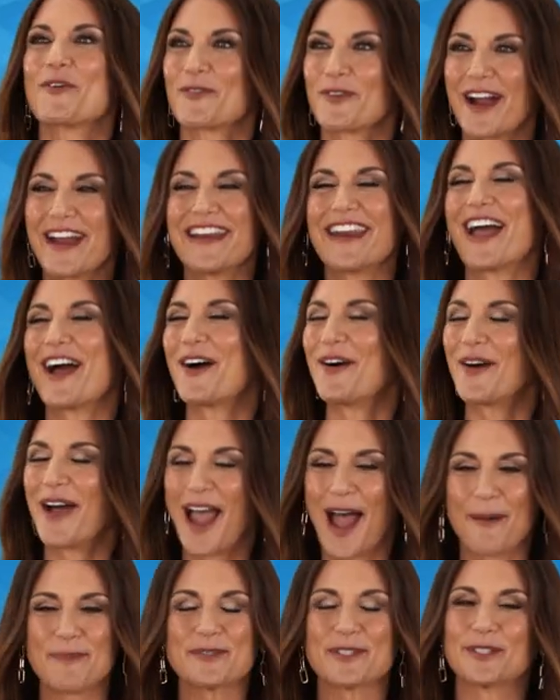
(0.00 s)
Right now,
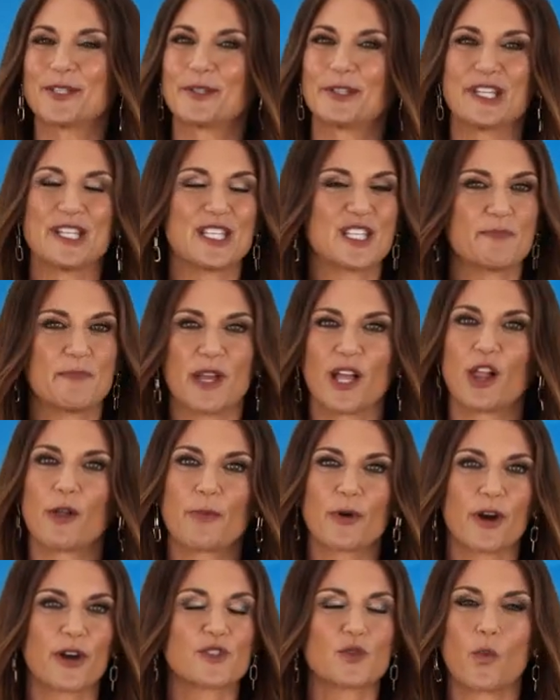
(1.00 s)
absolutely
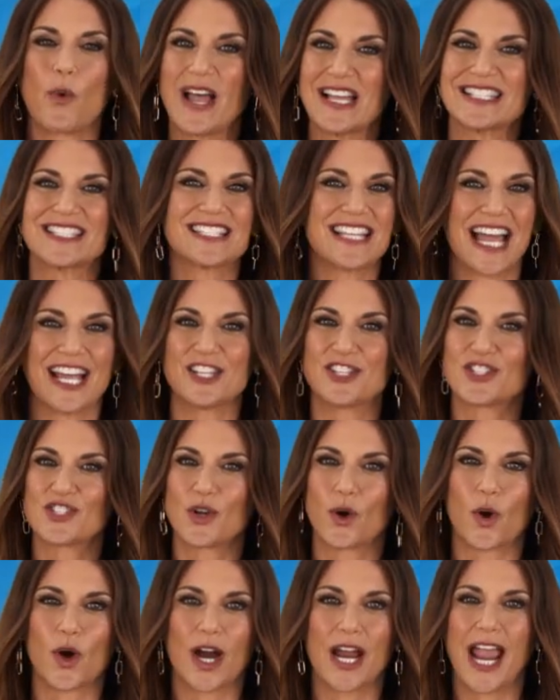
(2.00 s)
Spielberg's West Side
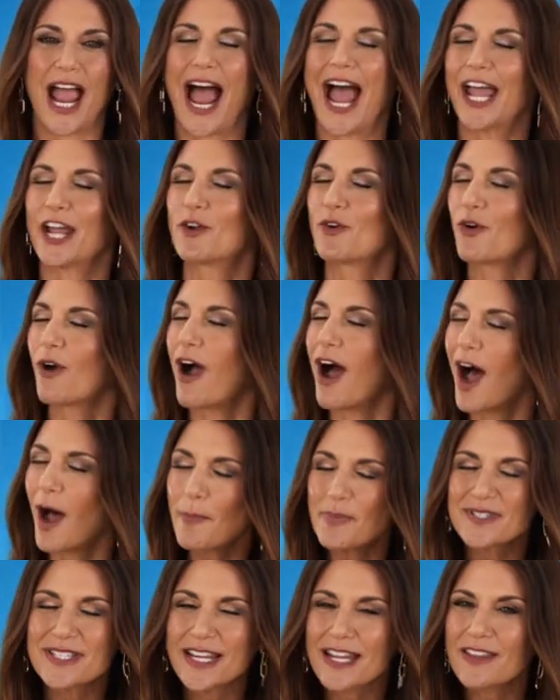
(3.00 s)
Story. I grew
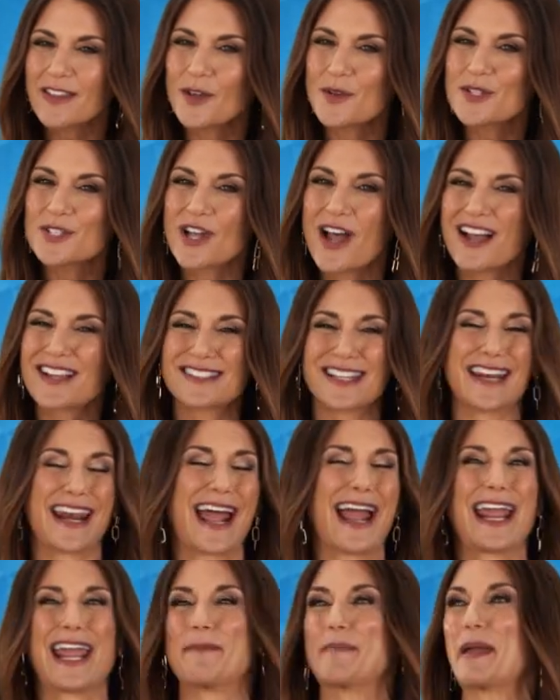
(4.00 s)
up singing those songs, and
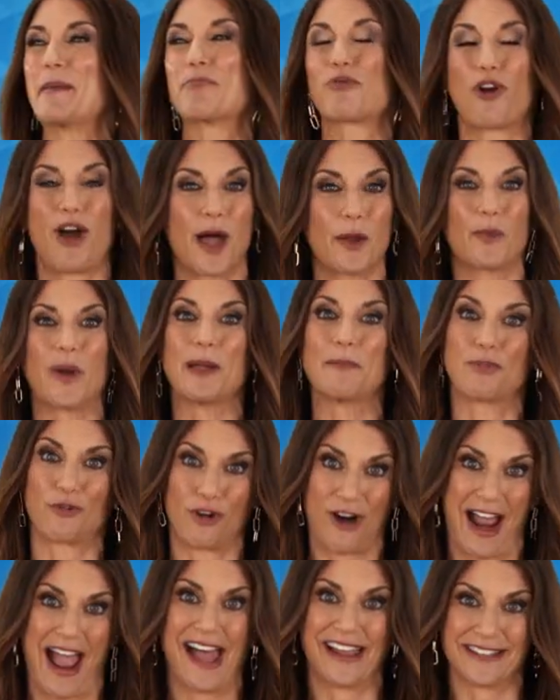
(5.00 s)
I am a Broadway
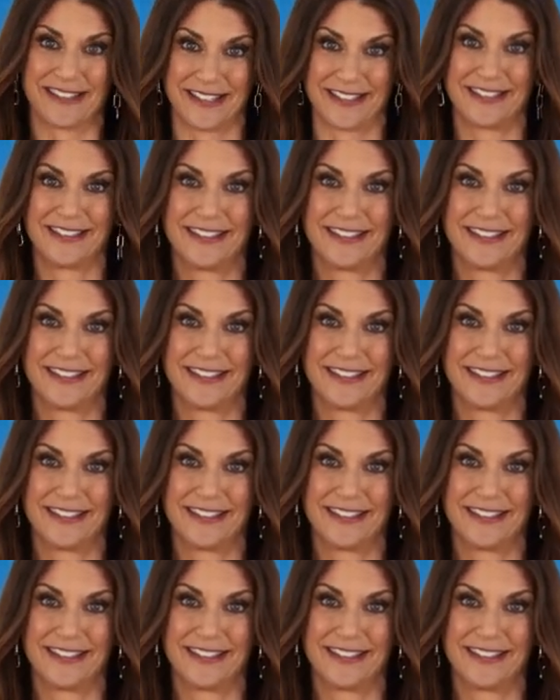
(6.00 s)
brat.